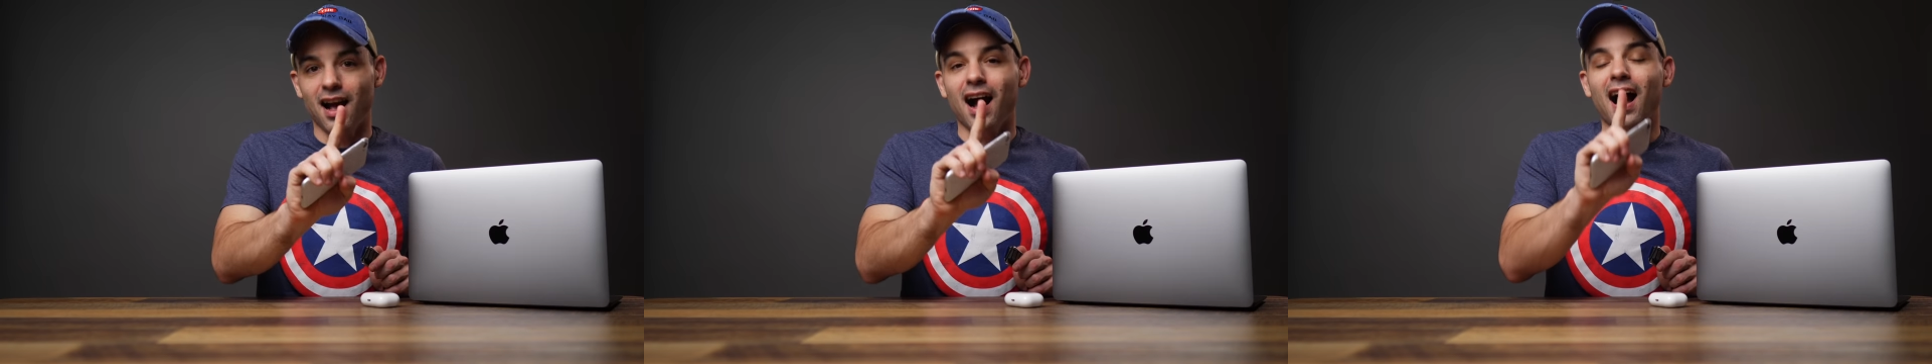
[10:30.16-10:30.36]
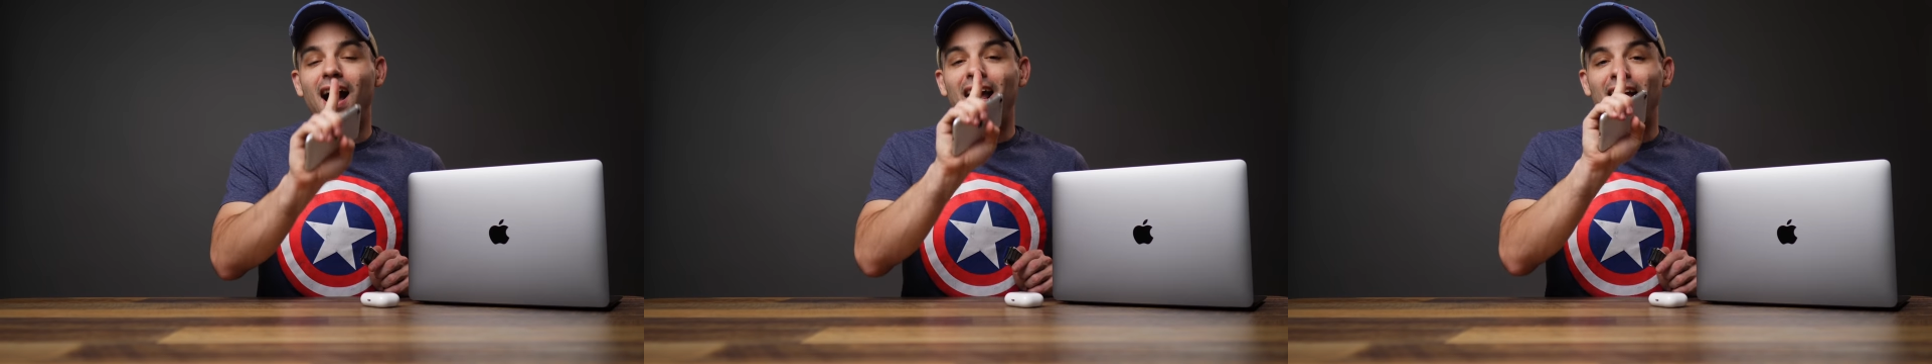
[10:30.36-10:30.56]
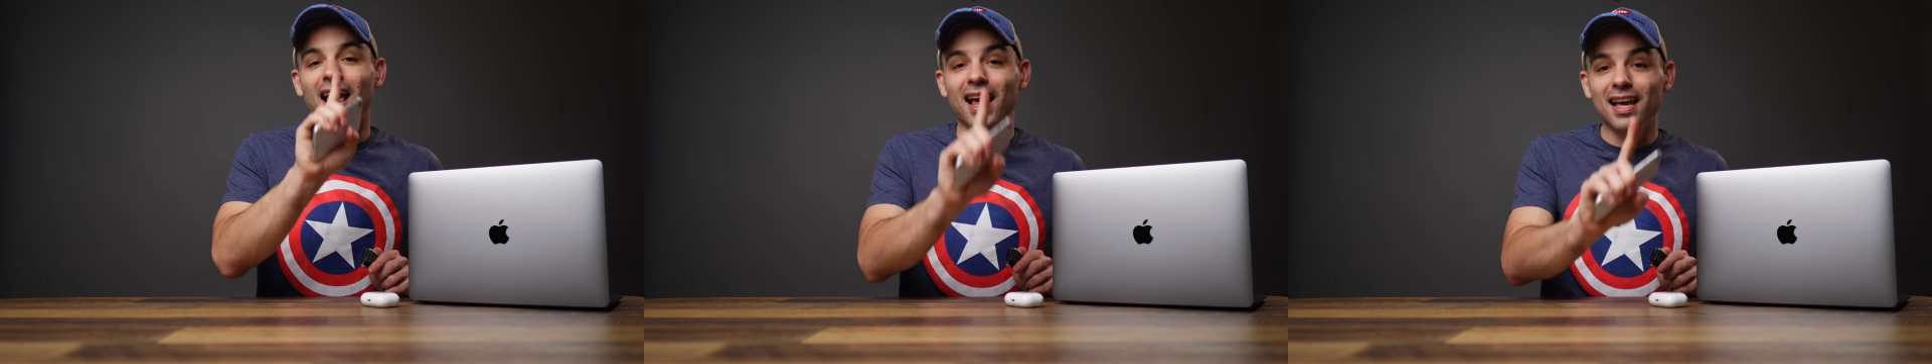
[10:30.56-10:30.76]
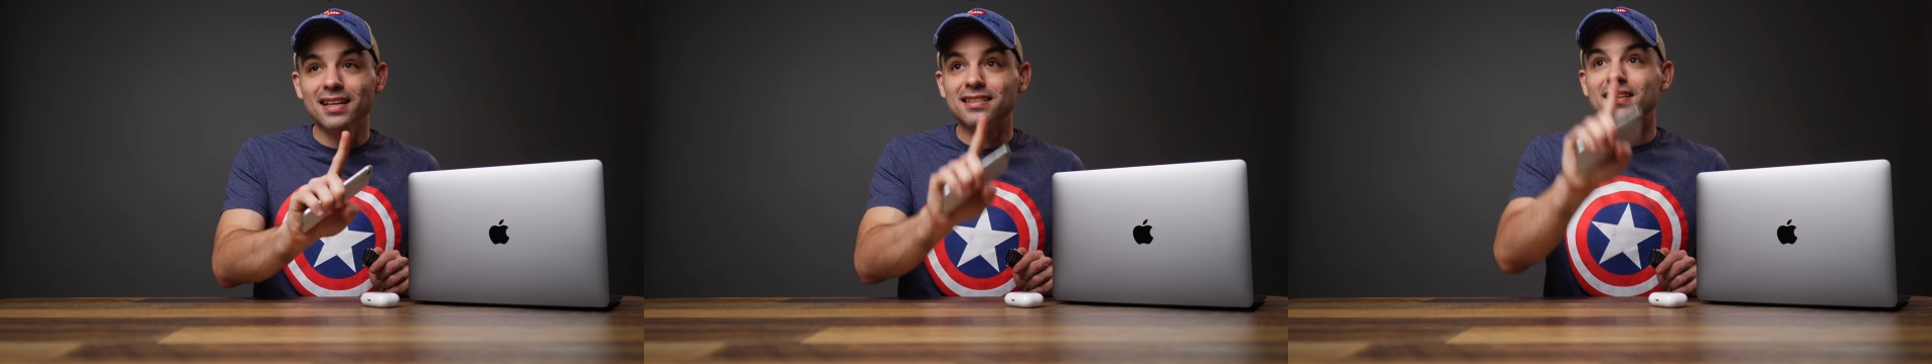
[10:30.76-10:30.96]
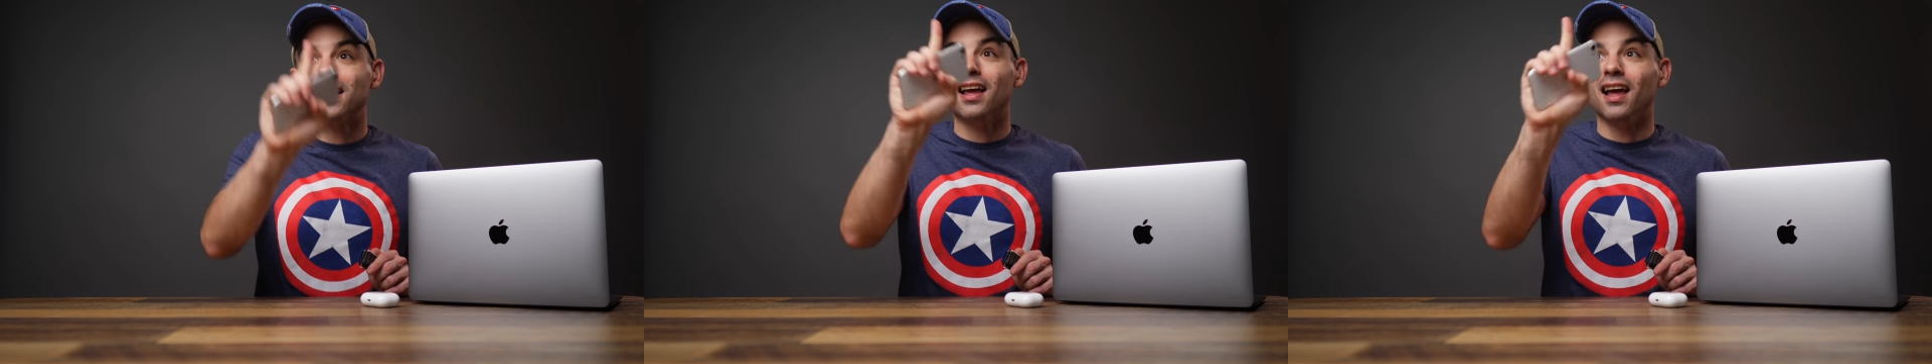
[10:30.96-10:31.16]
I
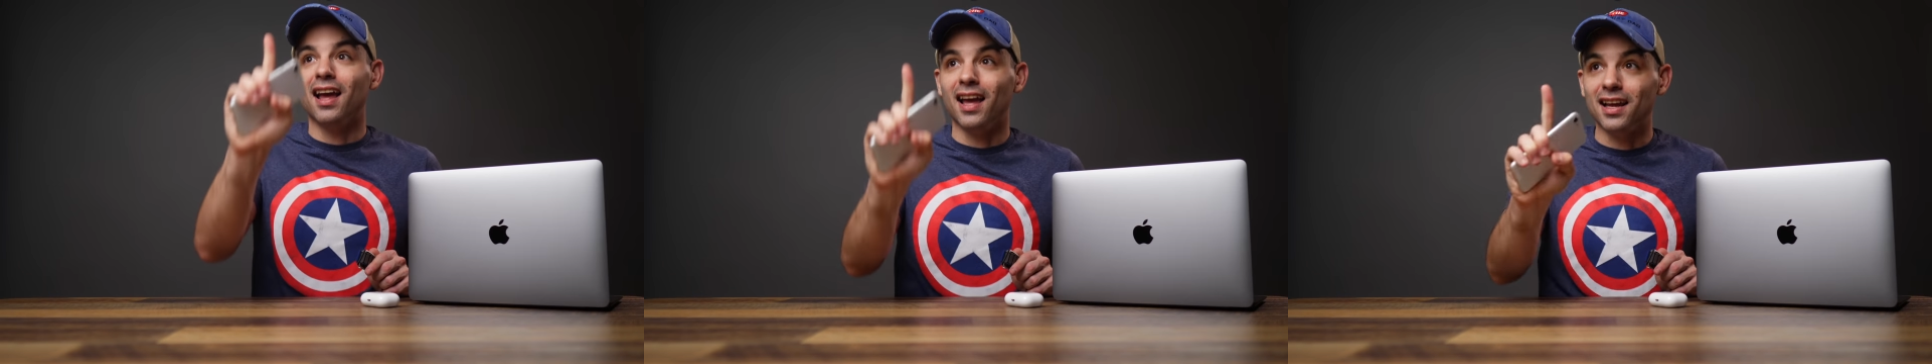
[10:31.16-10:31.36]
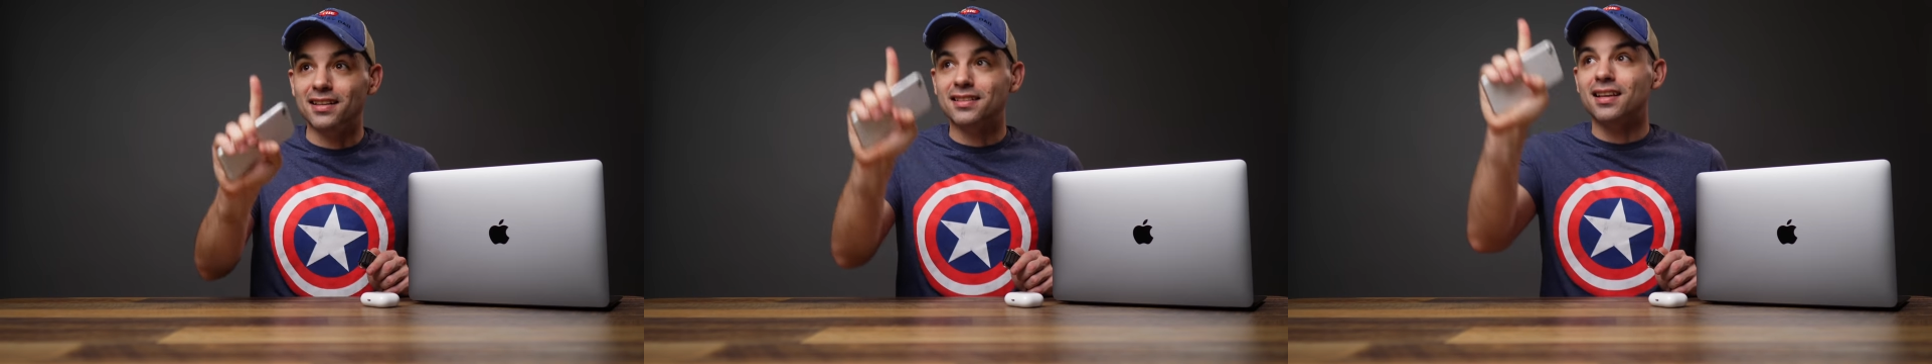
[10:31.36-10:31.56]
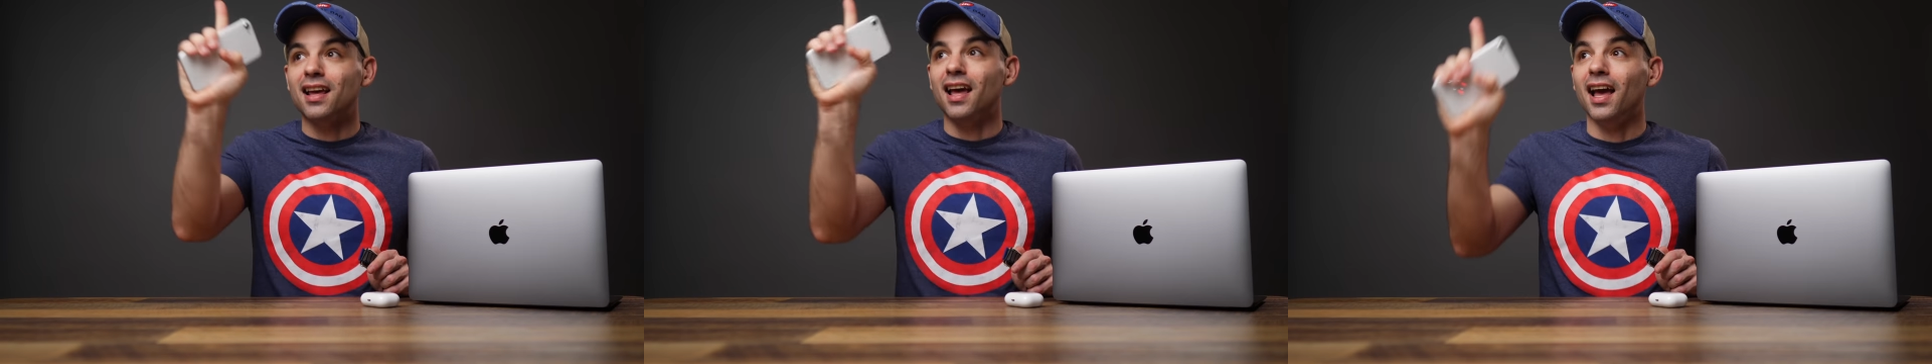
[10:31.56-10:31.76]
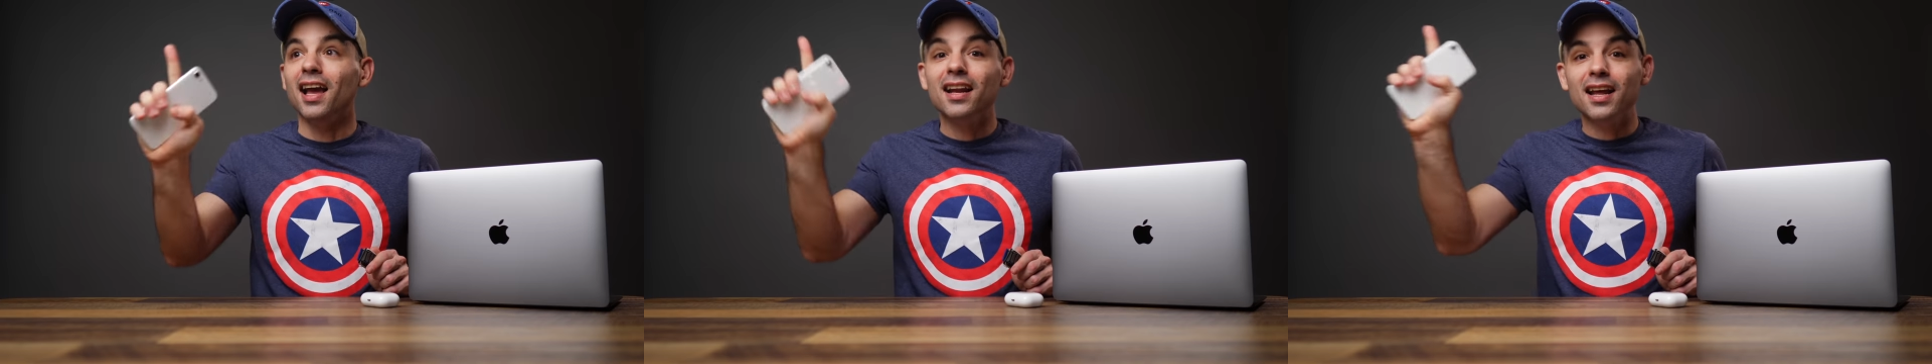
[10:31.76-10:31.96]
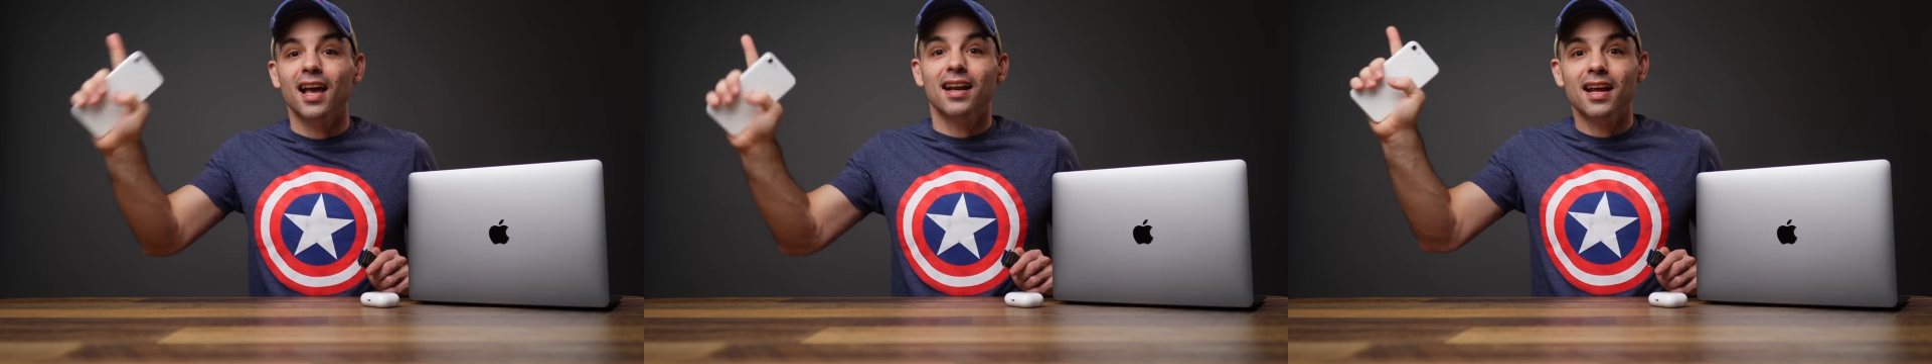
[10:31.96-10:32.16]
hate, hate,
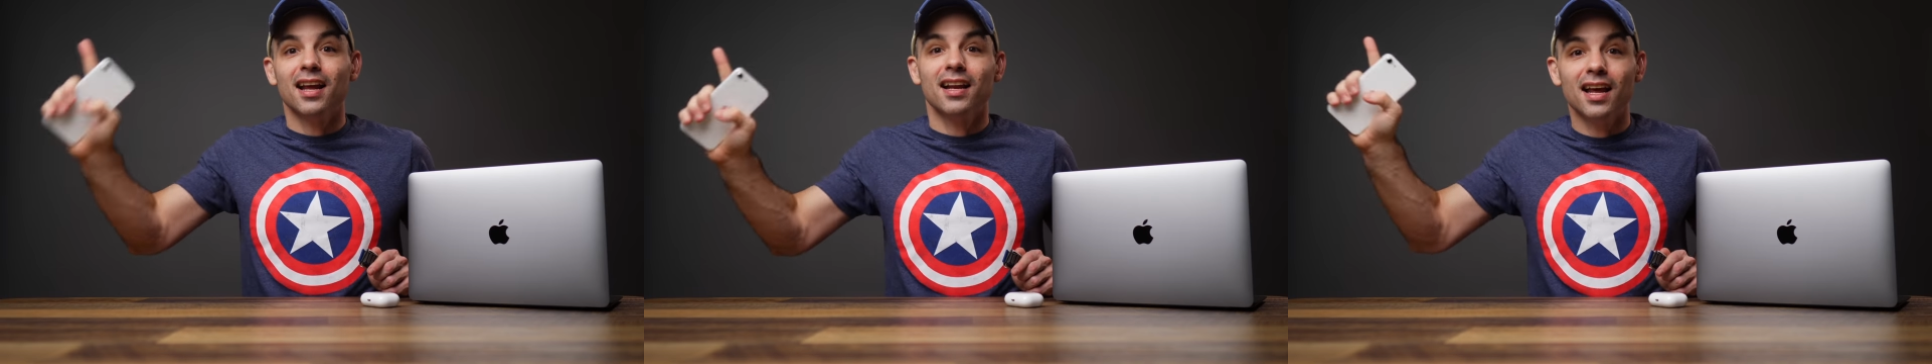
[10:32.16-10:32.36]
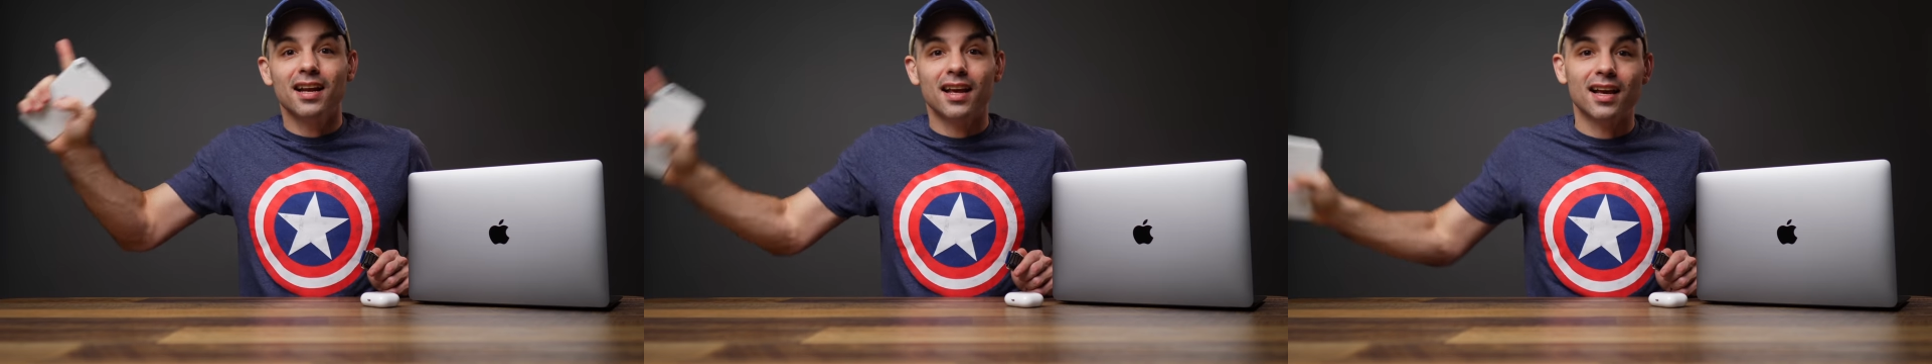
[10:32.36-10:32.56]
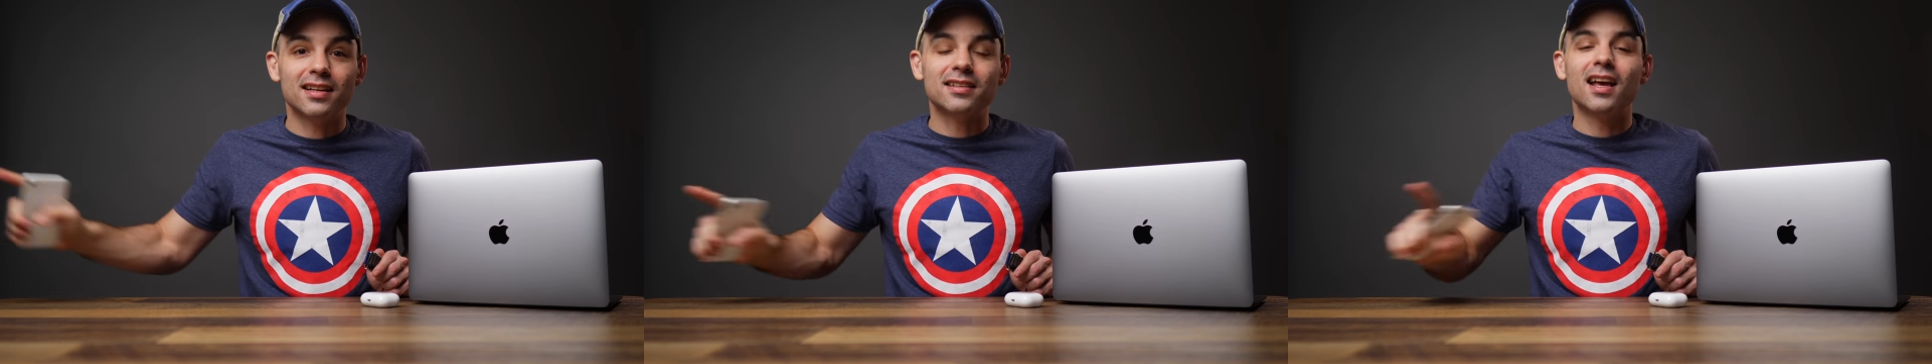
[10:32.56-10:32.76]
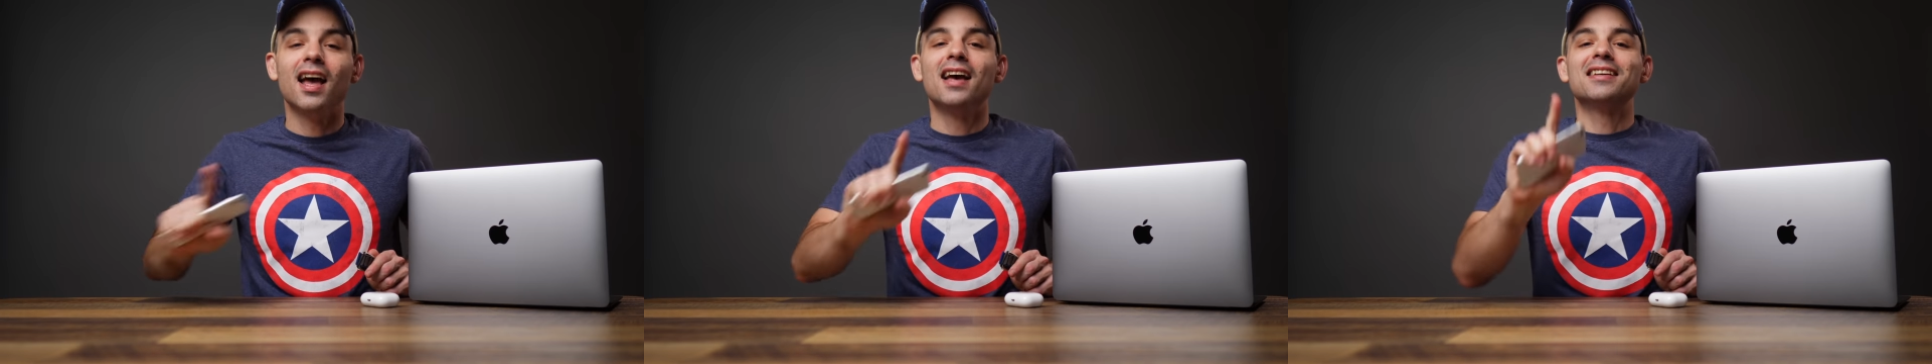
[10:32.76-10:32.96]
hate, hate, hate, hate, hate,